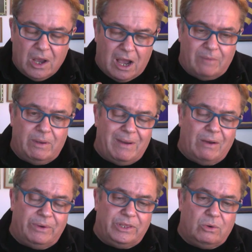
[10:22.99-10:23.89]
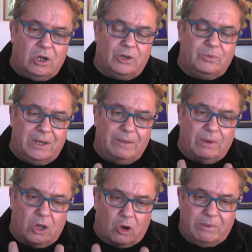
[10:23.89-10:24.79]
I'll be back with you, God willing.
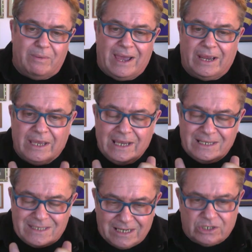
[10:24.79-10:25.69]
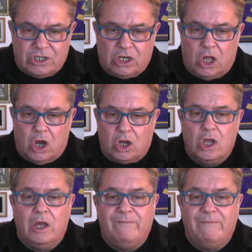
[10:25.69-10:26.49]
We'll all be back at 6 o'clock.